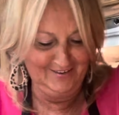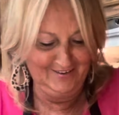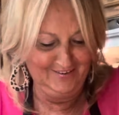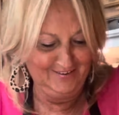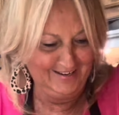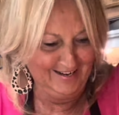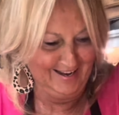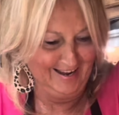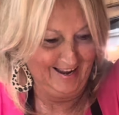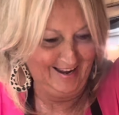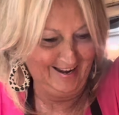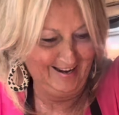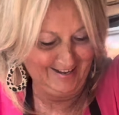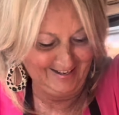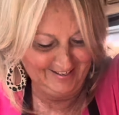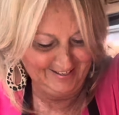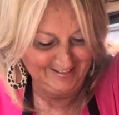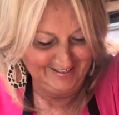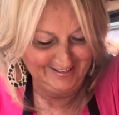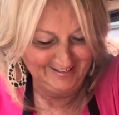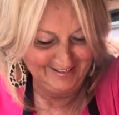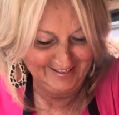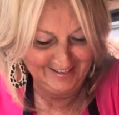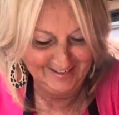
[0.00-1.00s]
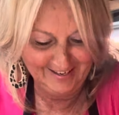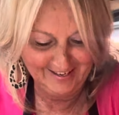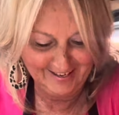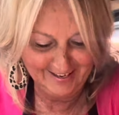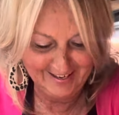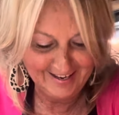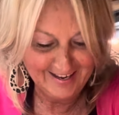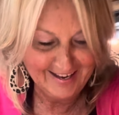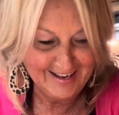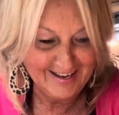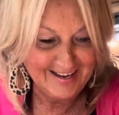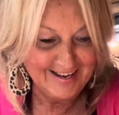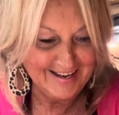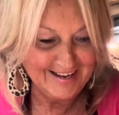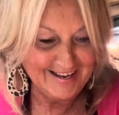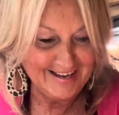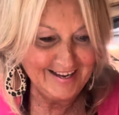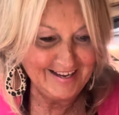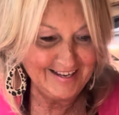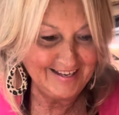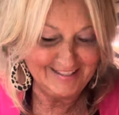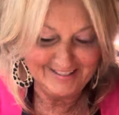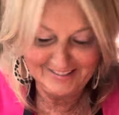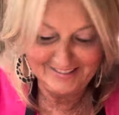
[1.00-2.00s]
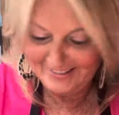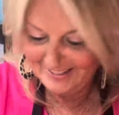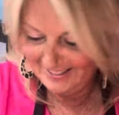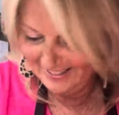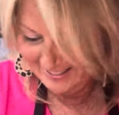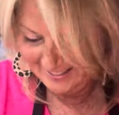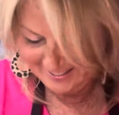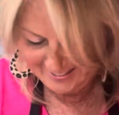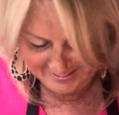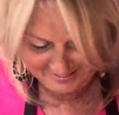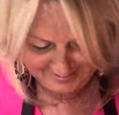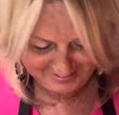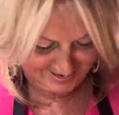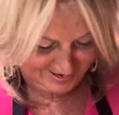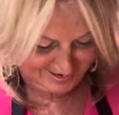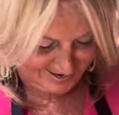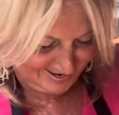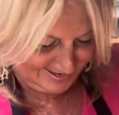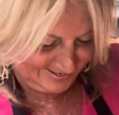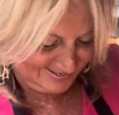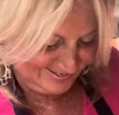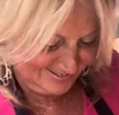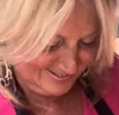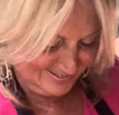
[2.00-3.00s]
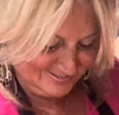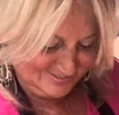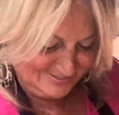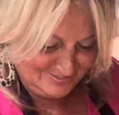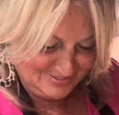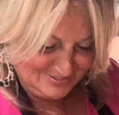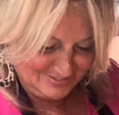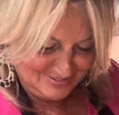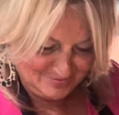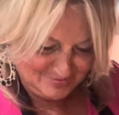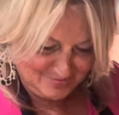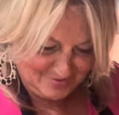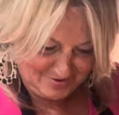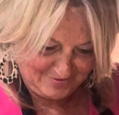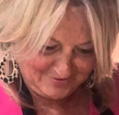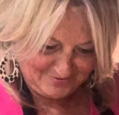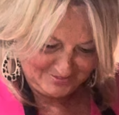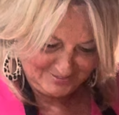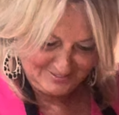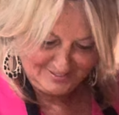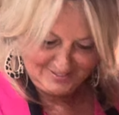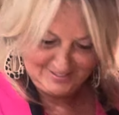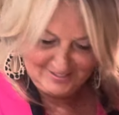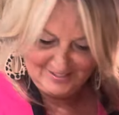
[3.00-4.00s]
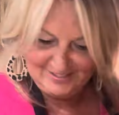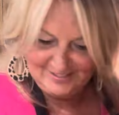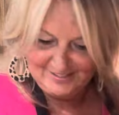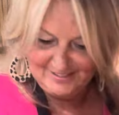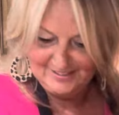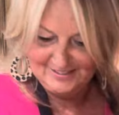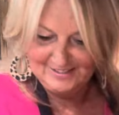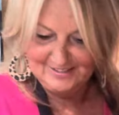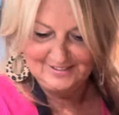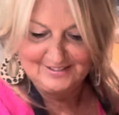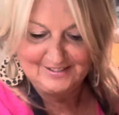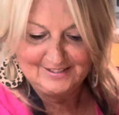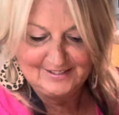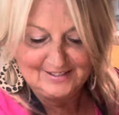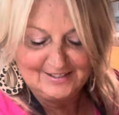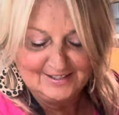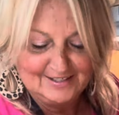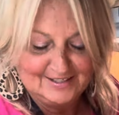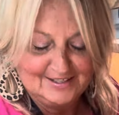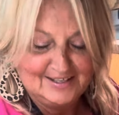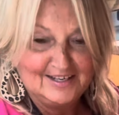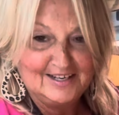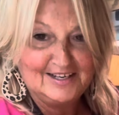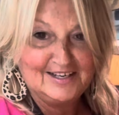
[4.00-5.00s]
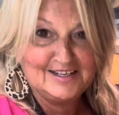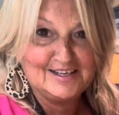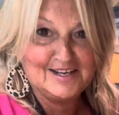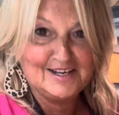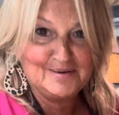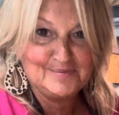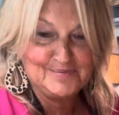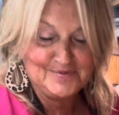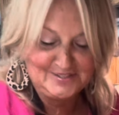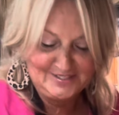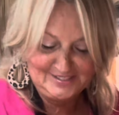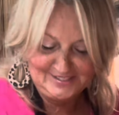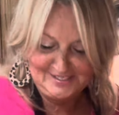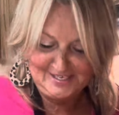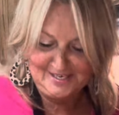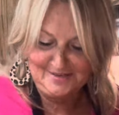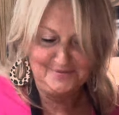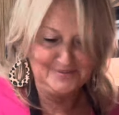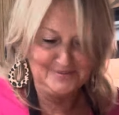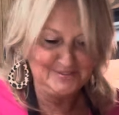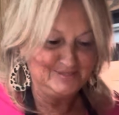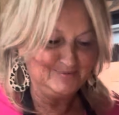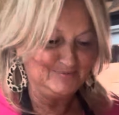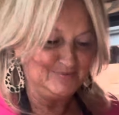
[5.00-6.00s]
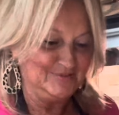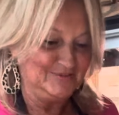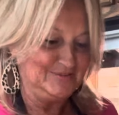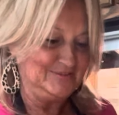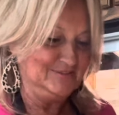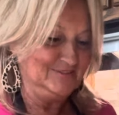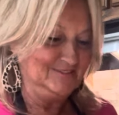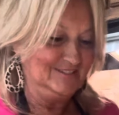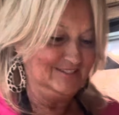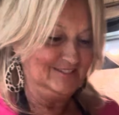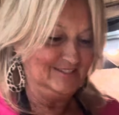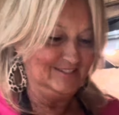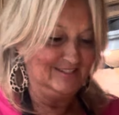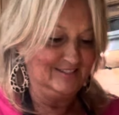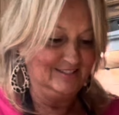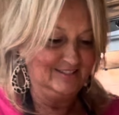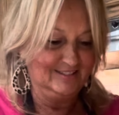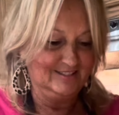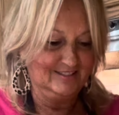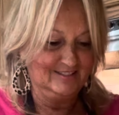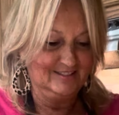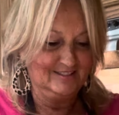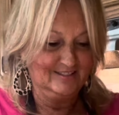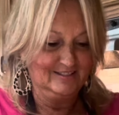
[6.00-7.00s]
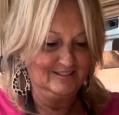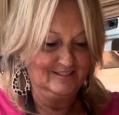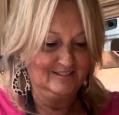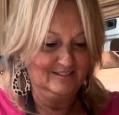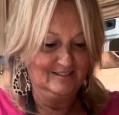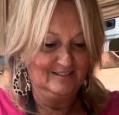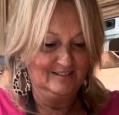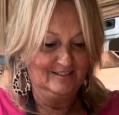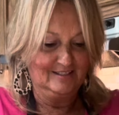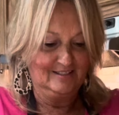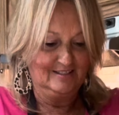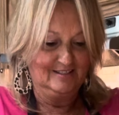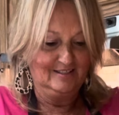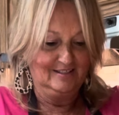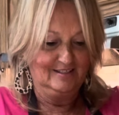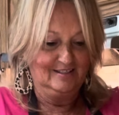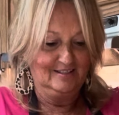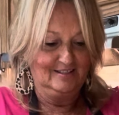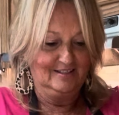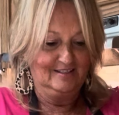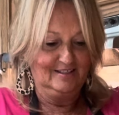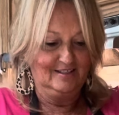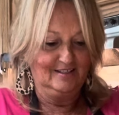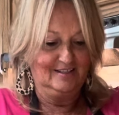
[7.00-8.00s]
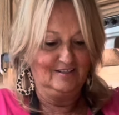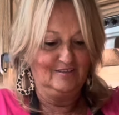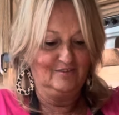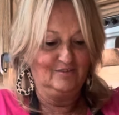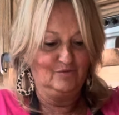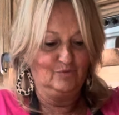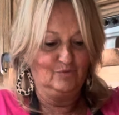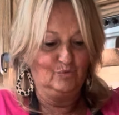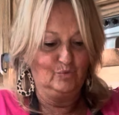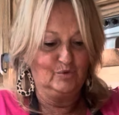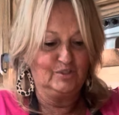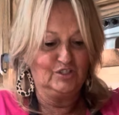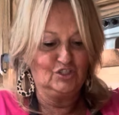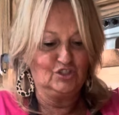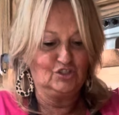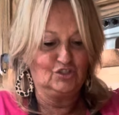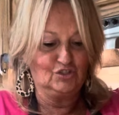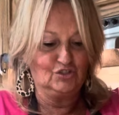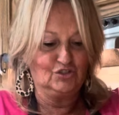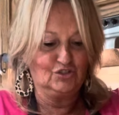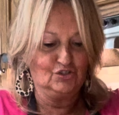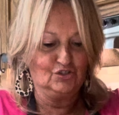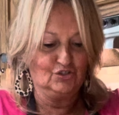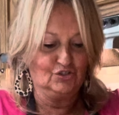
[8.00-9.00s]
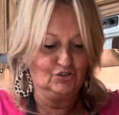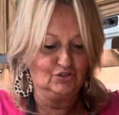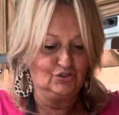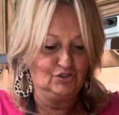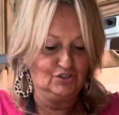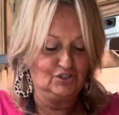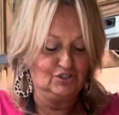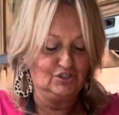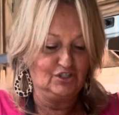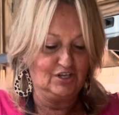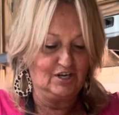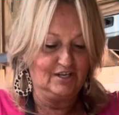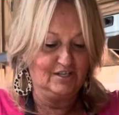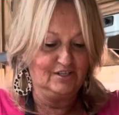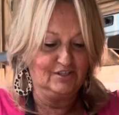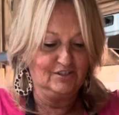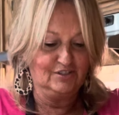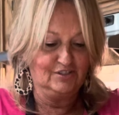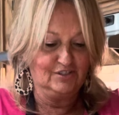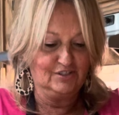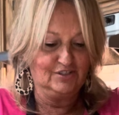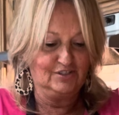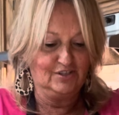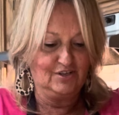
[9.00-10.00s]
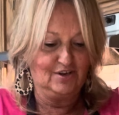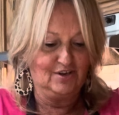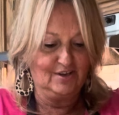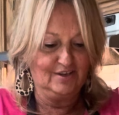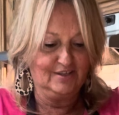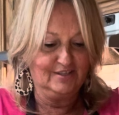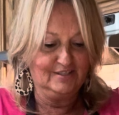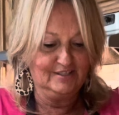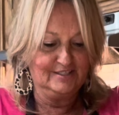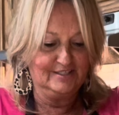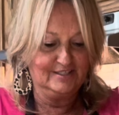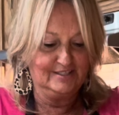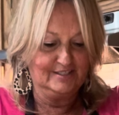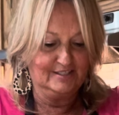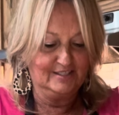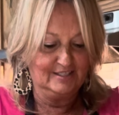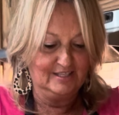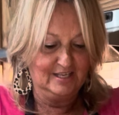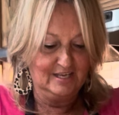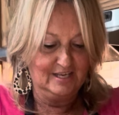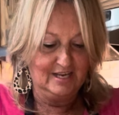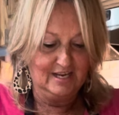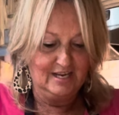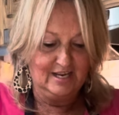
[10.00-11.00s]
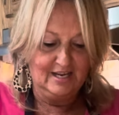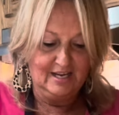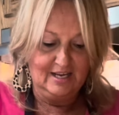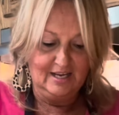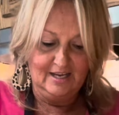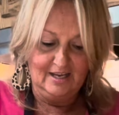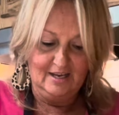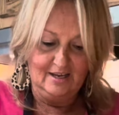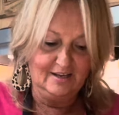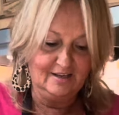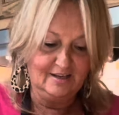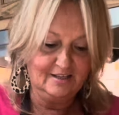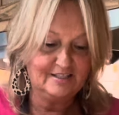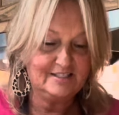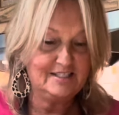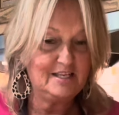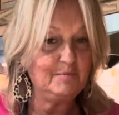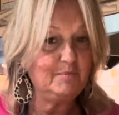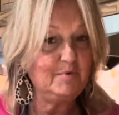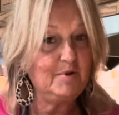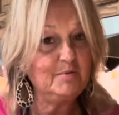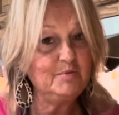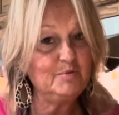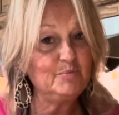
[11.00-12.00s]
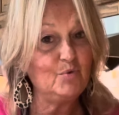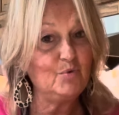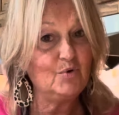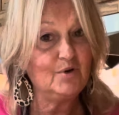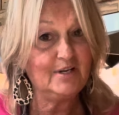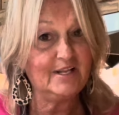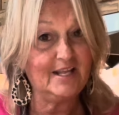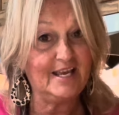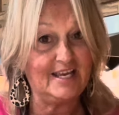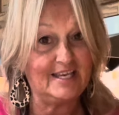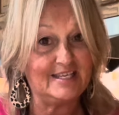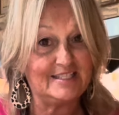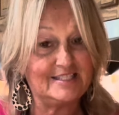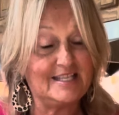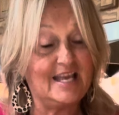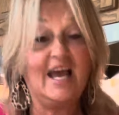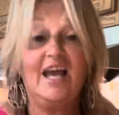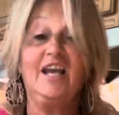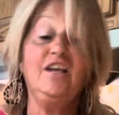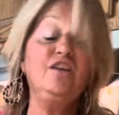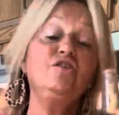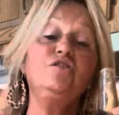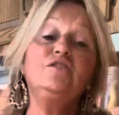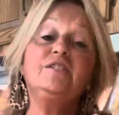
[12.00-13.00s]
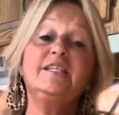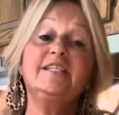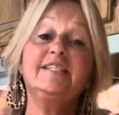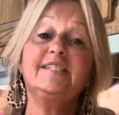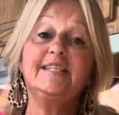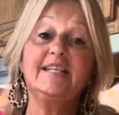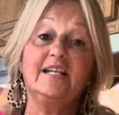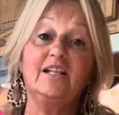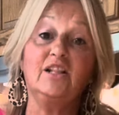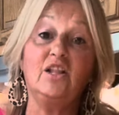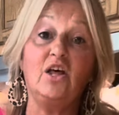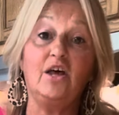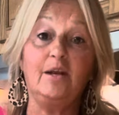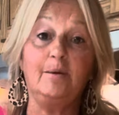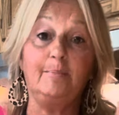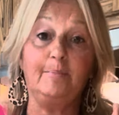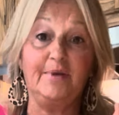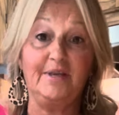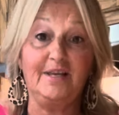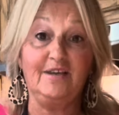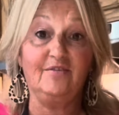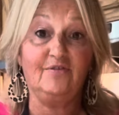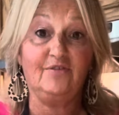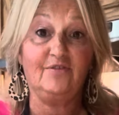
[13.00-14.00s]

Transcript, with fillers: okay. And then I use probably a couple of tablespoons a Worcestershire sauce. Uh, sometimes more and less. I use this in a lot of beef